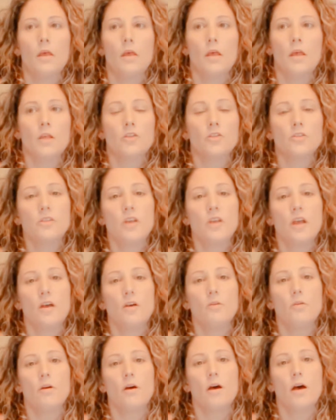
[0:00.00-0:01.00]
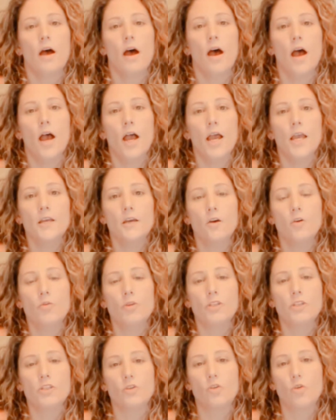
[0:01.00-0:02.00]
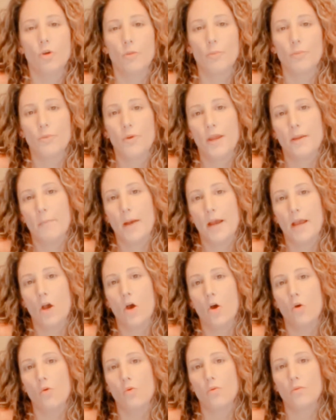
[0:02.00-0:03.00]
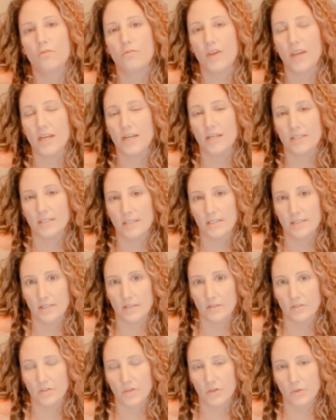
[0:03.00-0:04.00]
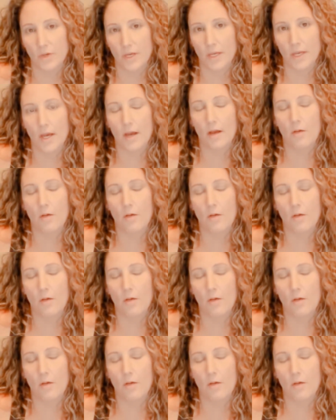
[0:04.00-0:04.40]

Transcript: So I always incorporate my own fantasies into it.